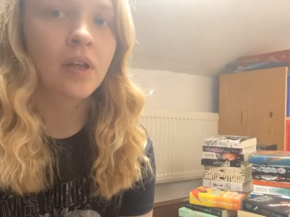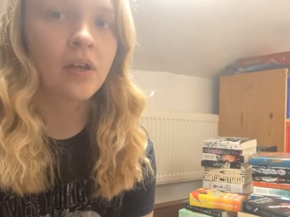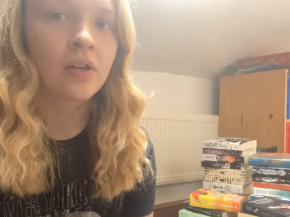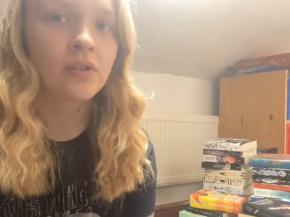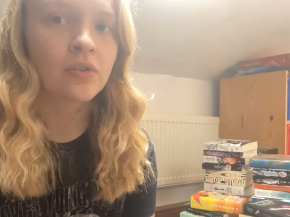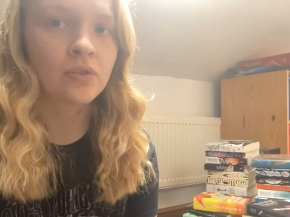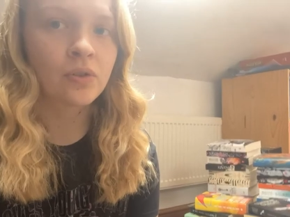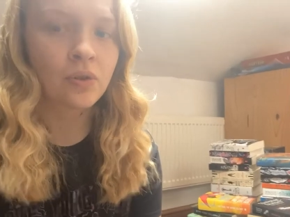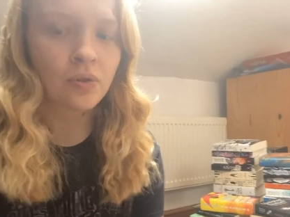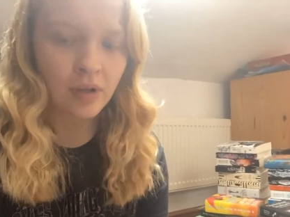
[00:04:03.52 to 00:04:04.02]

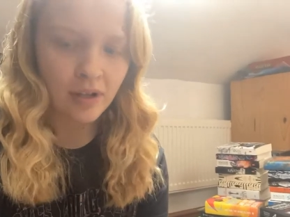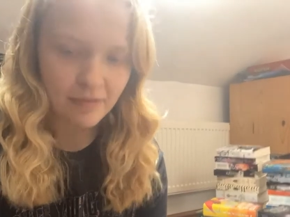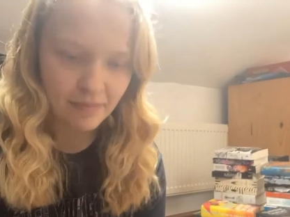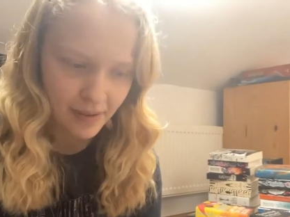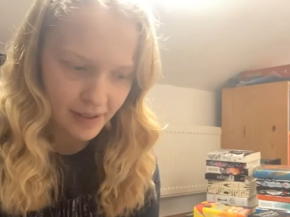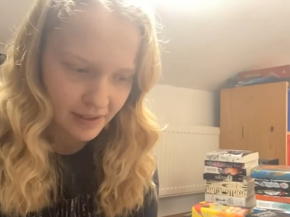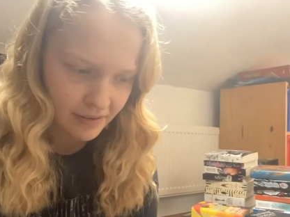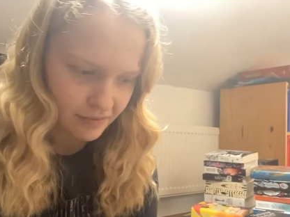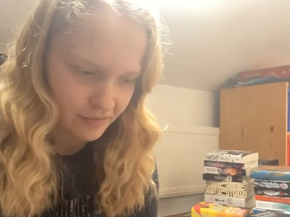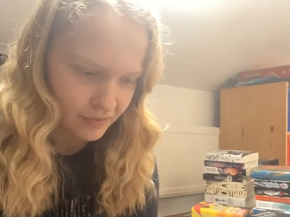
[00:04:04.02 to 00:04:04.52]
So I've
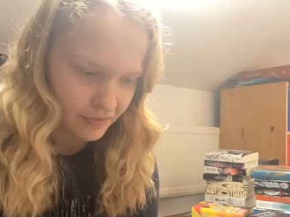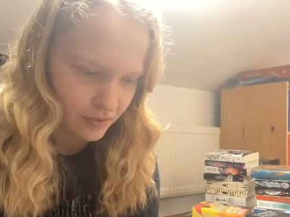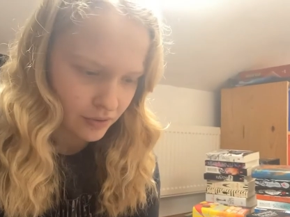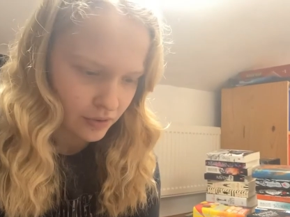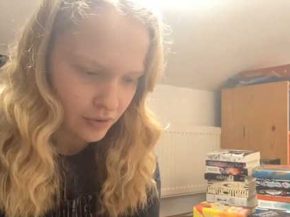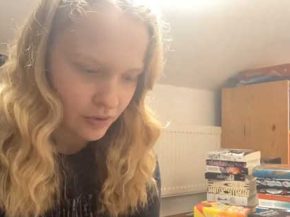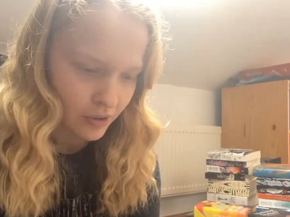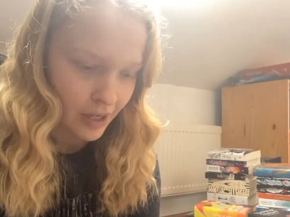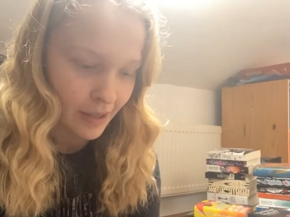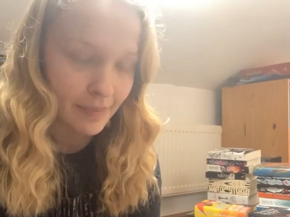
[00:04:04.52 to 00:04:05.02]
made it
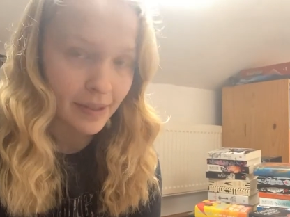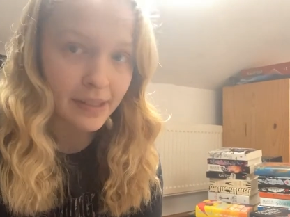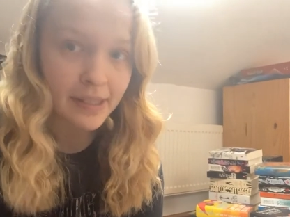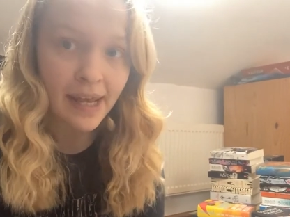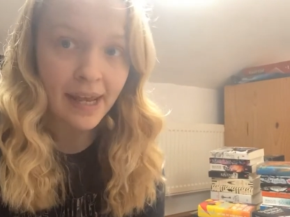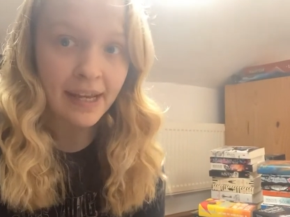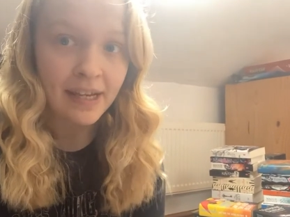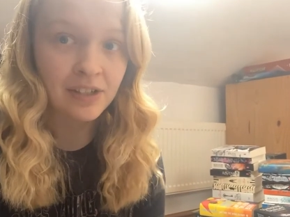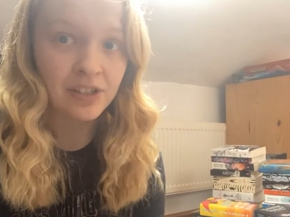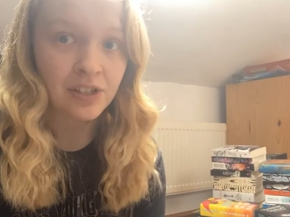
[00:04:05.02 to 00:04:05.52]
through, I'm in
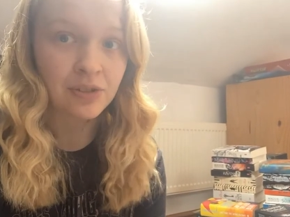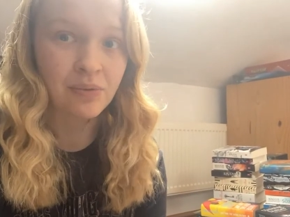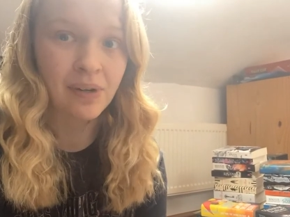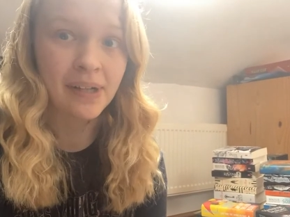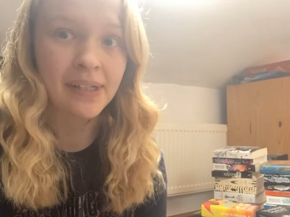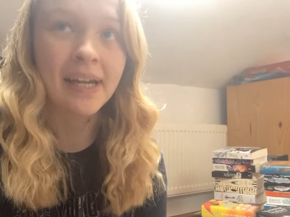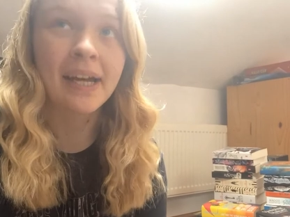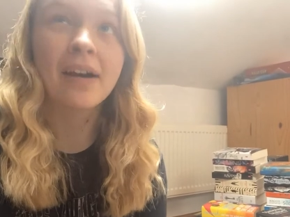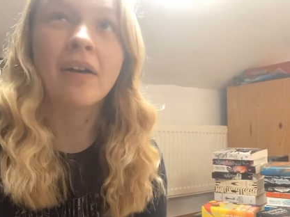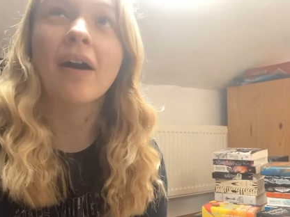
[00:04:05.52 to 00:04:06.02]
the H's
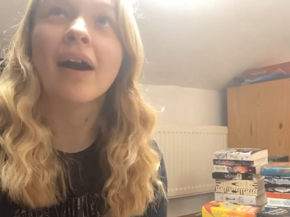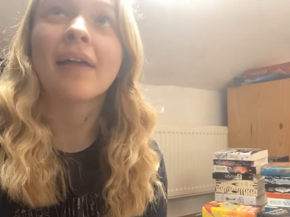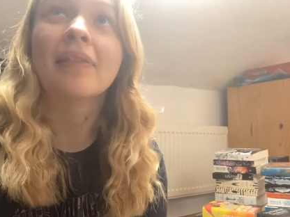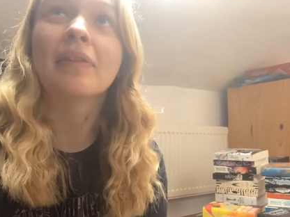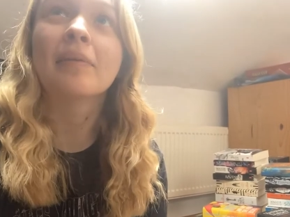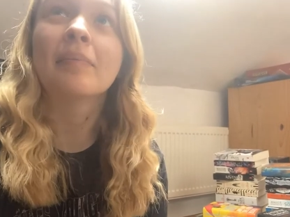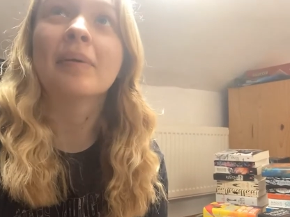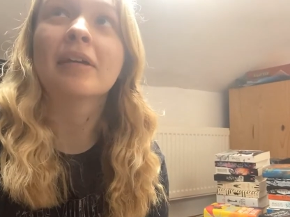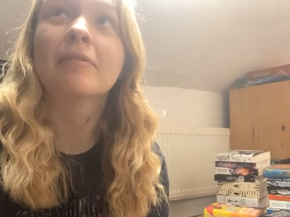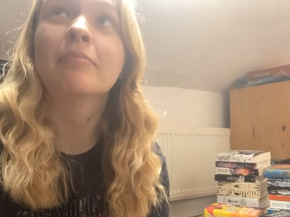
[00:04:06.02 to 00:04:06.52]
right now
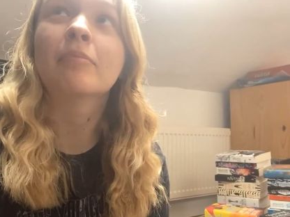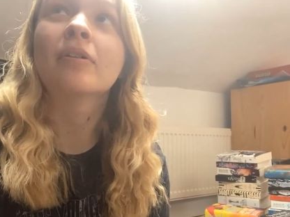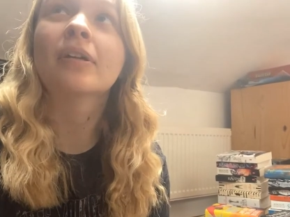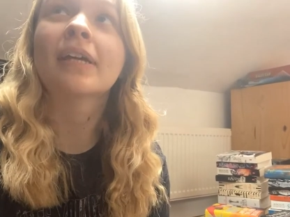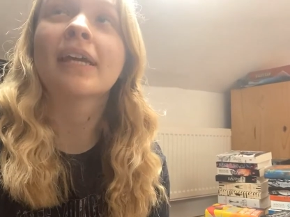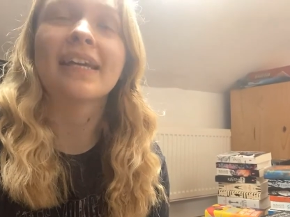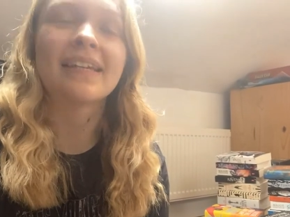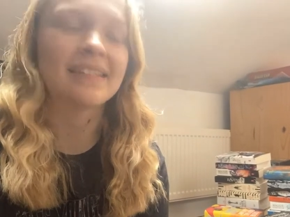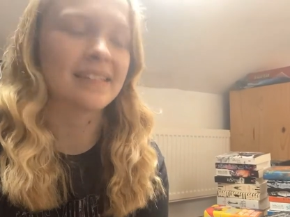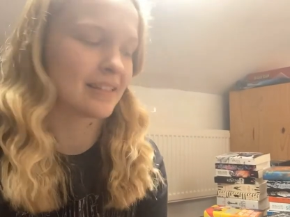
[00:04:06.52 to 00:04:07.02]
and the big
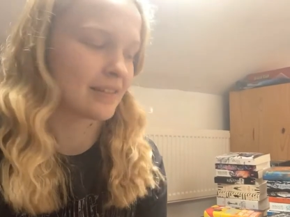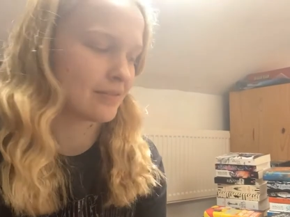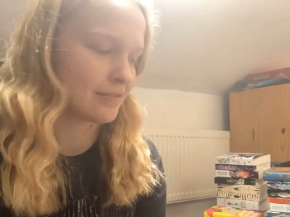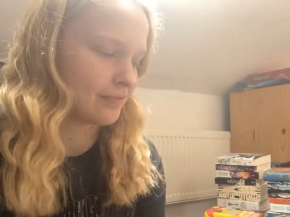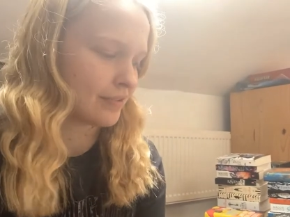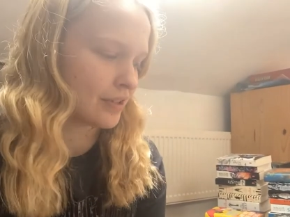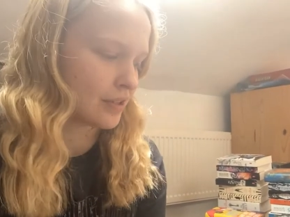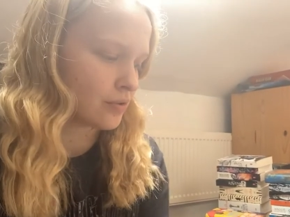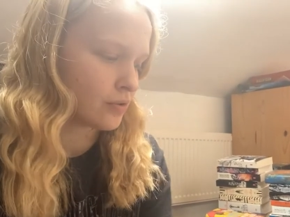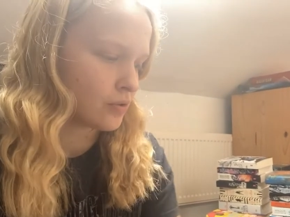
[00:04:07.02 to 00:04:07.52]
bookcase is
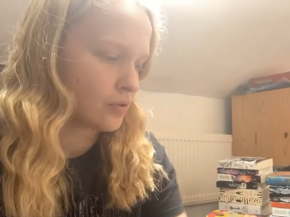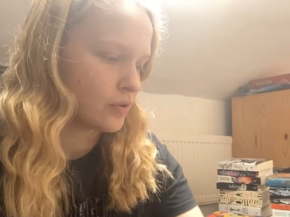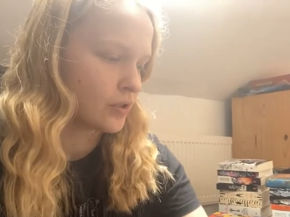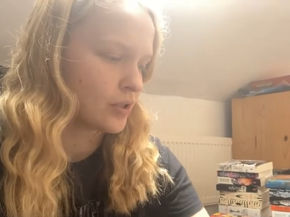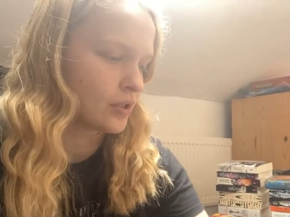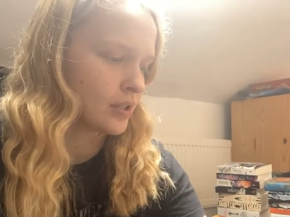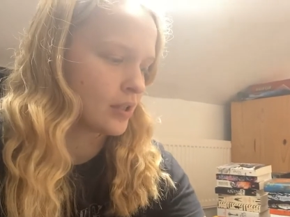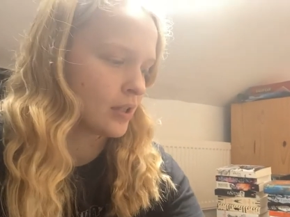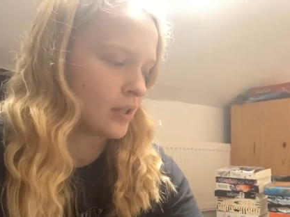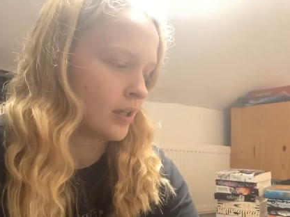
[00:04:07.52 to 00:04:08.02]
filled.